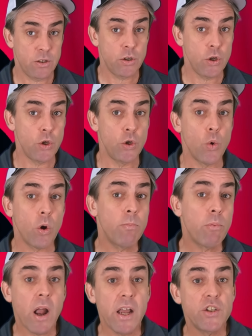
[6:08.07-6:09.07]
to your
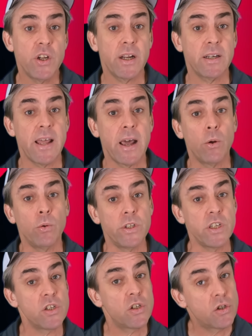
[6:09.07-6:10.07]
project not
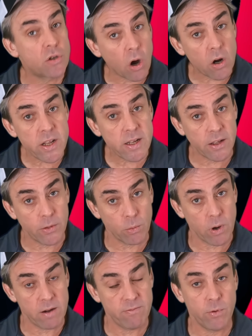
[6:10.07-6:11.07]
only starting on the
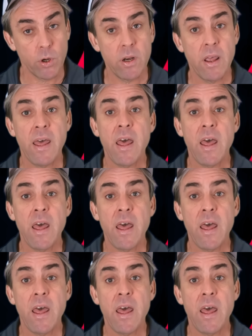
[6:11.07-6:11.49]
right foot,